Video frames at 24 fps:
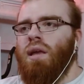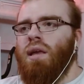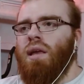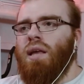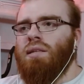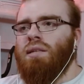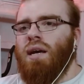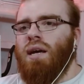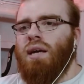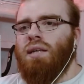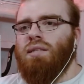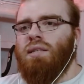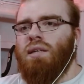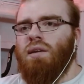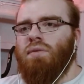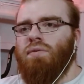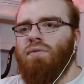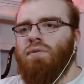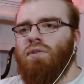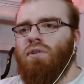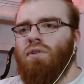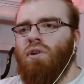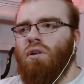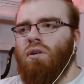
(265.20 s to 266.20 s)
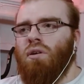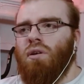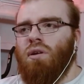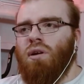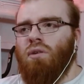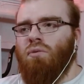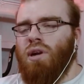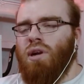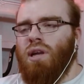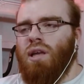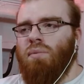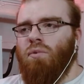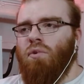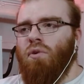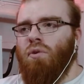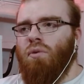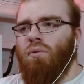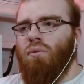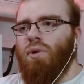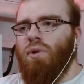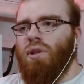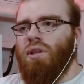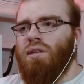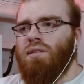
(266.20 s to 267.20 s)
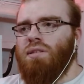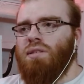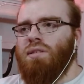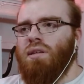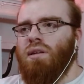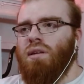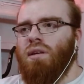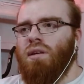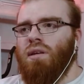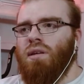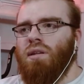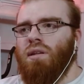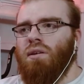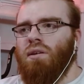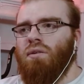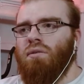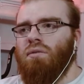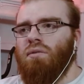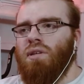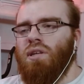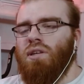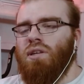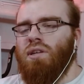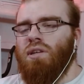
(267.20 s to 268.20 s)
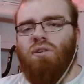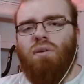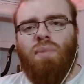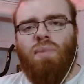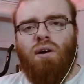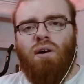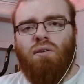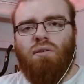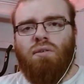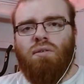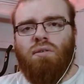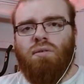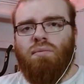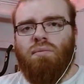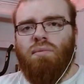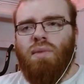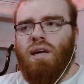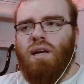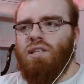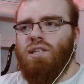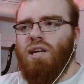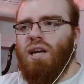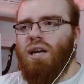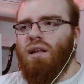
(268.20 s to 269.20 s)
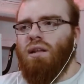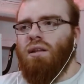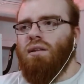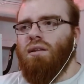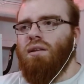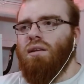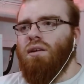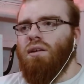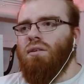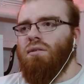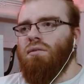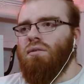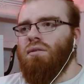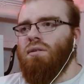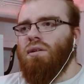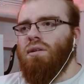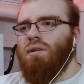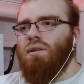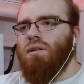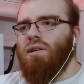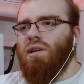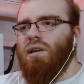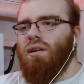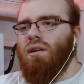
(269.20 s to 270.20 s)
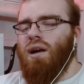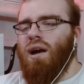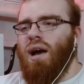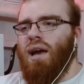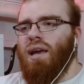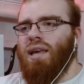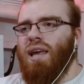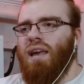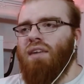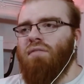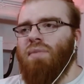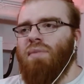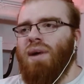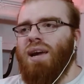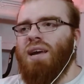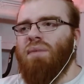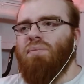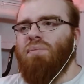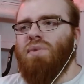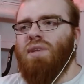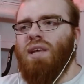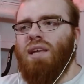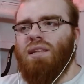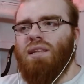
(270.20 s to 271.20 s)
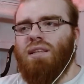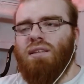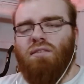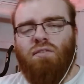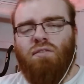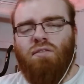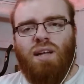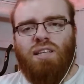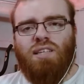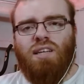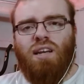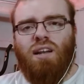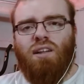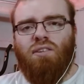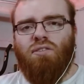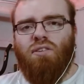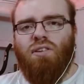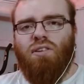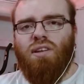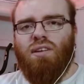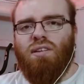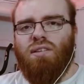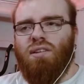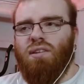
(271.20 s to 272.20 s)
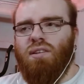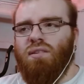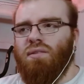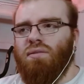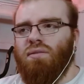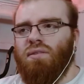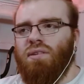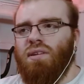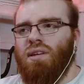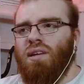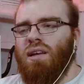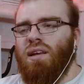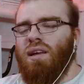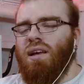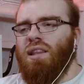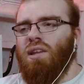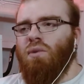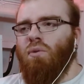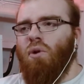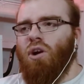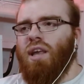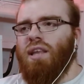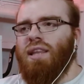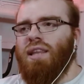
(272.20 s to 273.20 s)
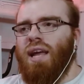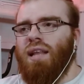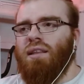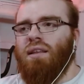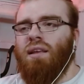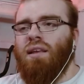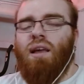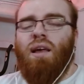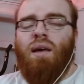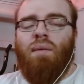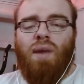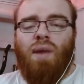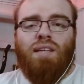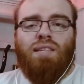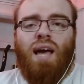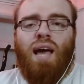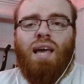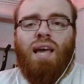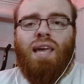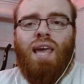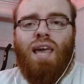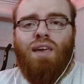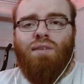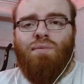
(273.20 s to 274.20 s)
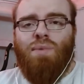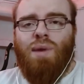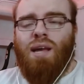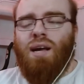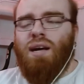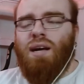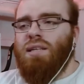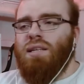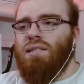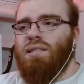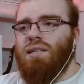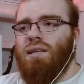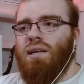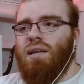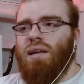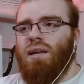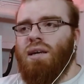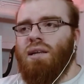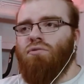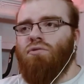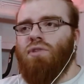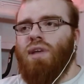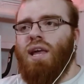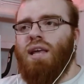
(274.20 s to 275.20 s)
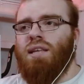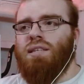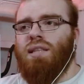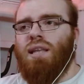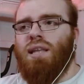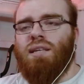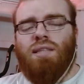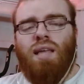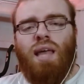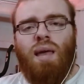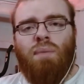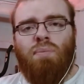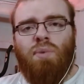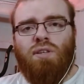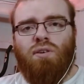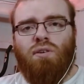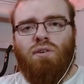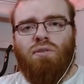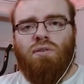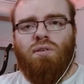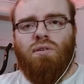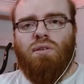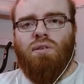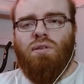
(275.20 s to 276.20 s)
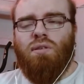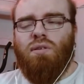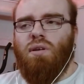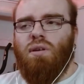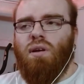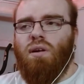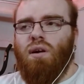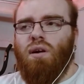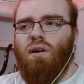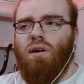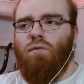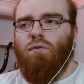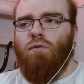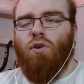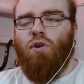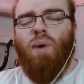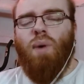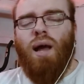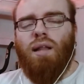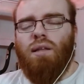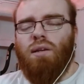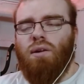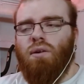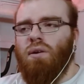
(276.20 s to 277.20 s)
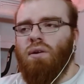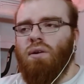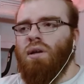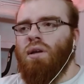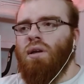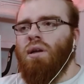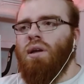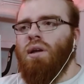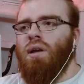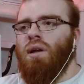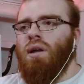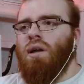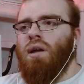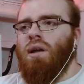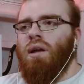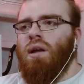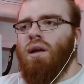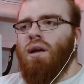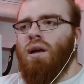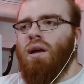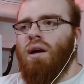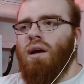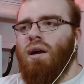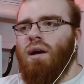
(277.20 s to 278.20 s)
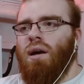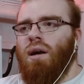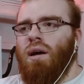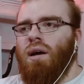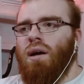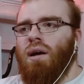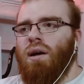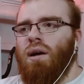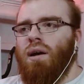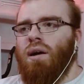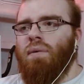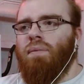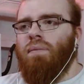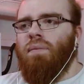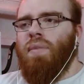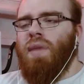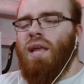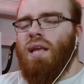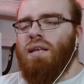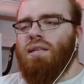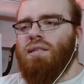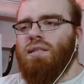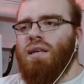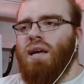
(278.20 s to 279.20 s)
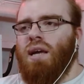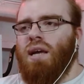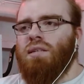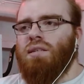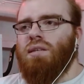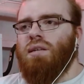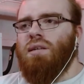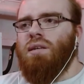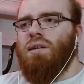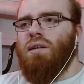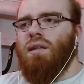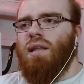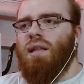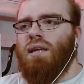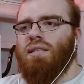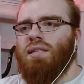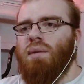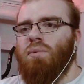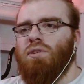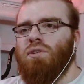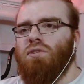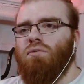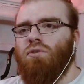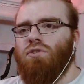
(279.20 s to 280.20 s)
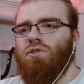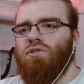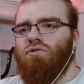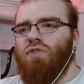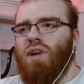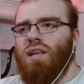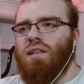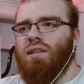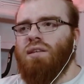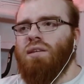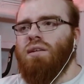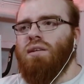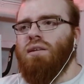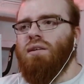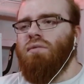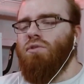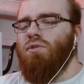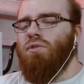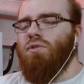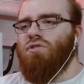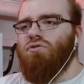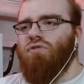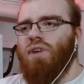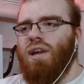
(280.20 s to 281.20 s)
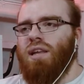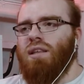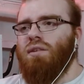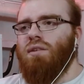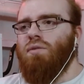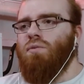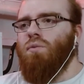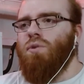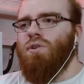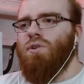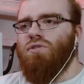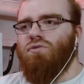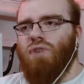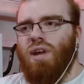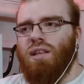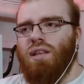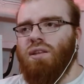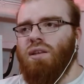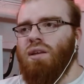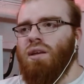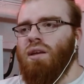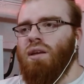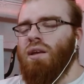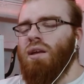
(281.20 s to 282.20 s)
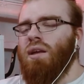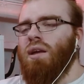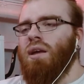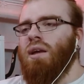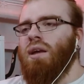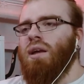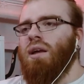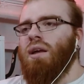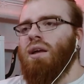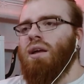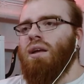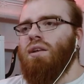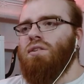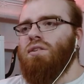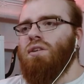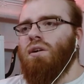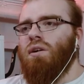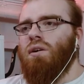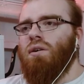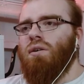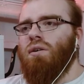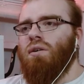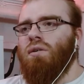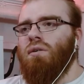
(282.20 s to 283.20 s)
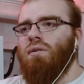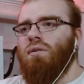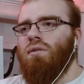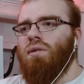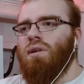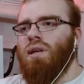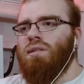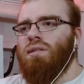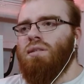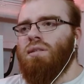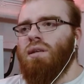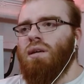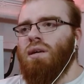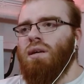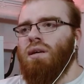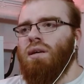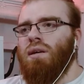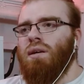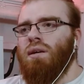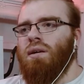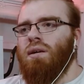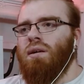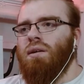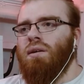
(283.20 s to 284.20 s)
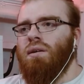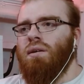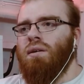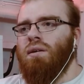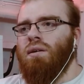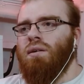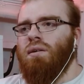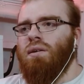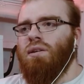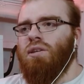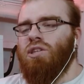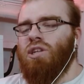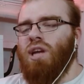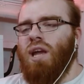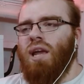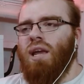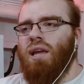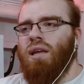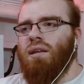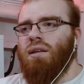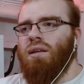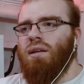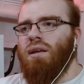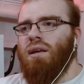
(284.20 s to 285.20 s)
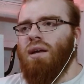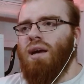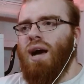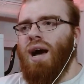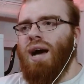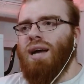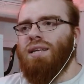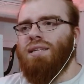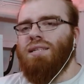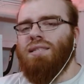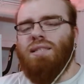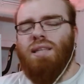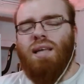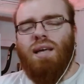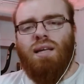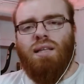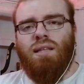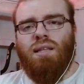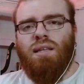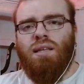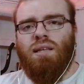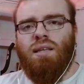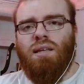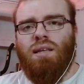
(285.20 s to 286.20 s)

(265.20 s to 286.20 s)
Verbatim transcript: Yes guys, enough talk. I don't want to keep going with this no, the issue about my channel, you know. I gave my update of my channel on, you know, The Walking Dead. Because I gave, because today is last episode for a while, you know. Yes guys, last episode was great, was great, was great. So yes, Shane are stuck